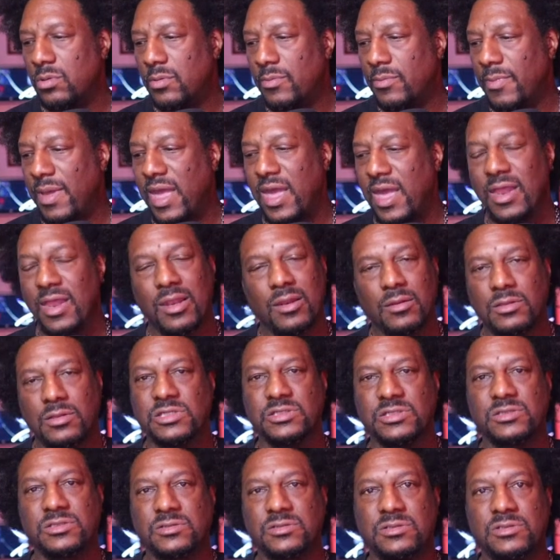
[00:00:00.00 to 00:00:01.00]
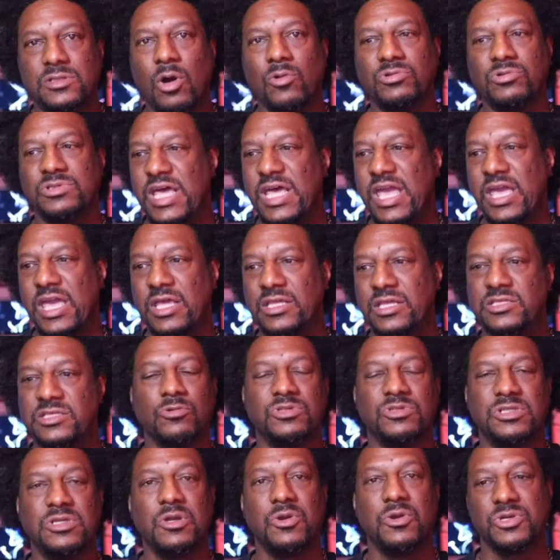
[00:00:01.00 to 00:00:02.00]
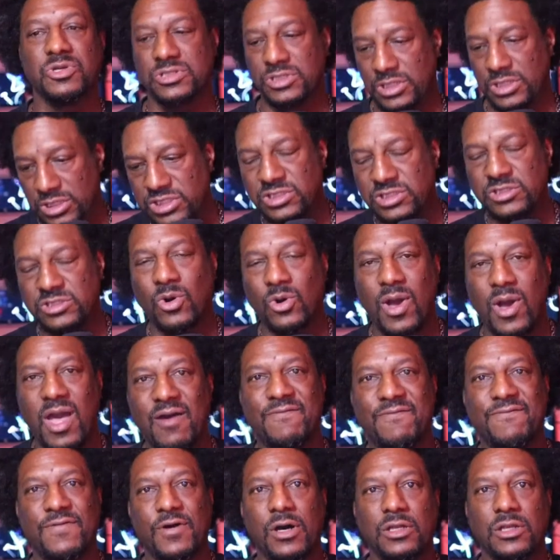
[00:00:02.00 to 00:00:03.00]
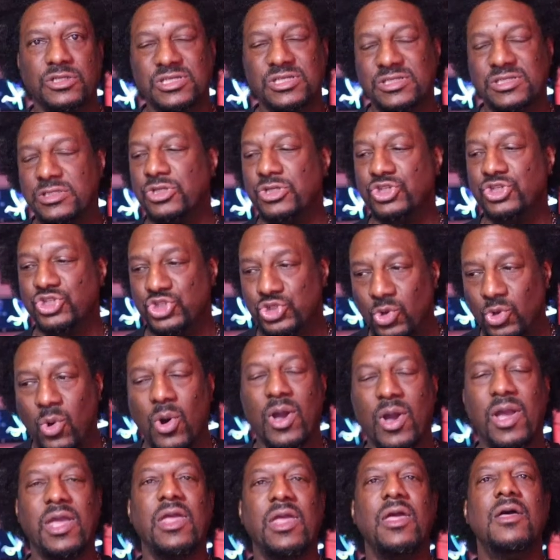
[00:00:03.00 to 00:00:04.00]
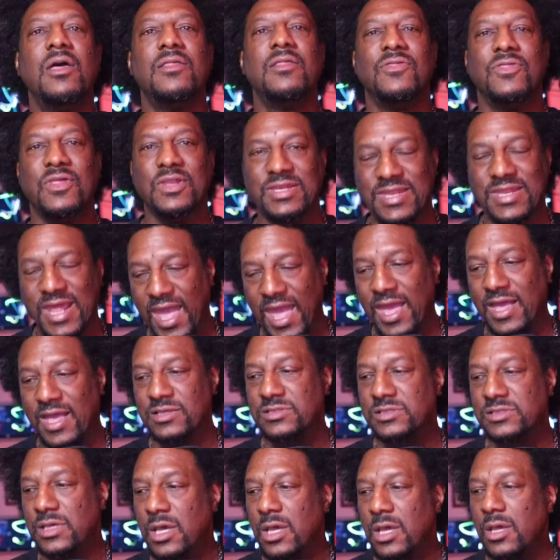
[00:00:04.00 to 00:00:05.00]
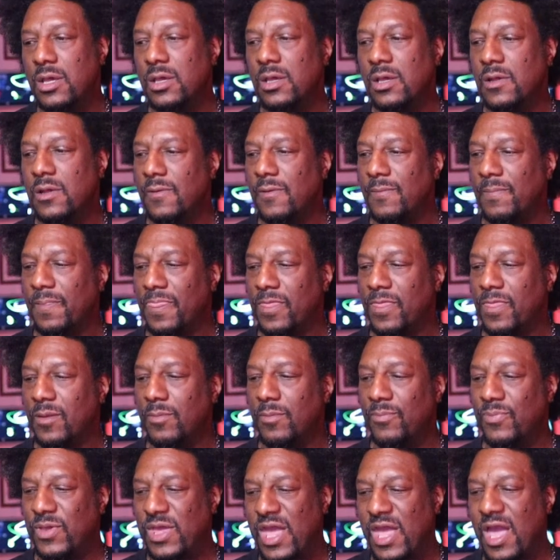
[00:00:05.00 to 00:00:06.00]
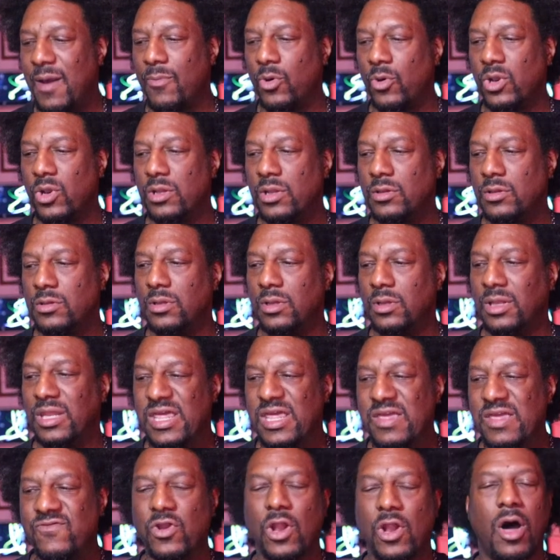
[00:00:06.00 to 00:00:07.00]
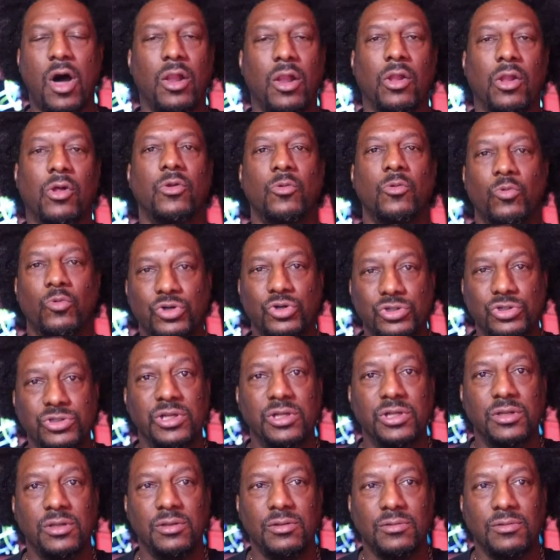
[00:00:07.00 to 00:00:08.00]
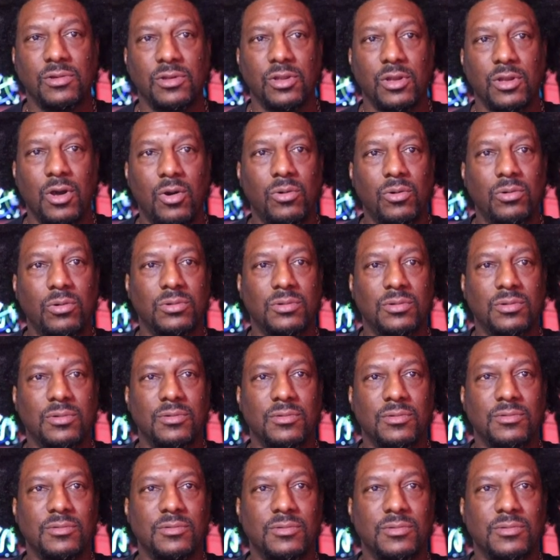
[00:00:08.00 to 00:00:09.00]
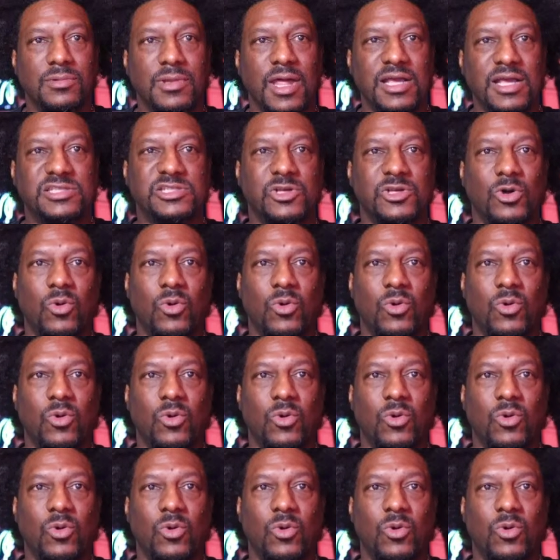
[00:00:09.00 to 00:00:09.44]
man, just don't take it so seriously and just go have fun. Just enjoy the dance. Be able to leave it all on the wood. That's so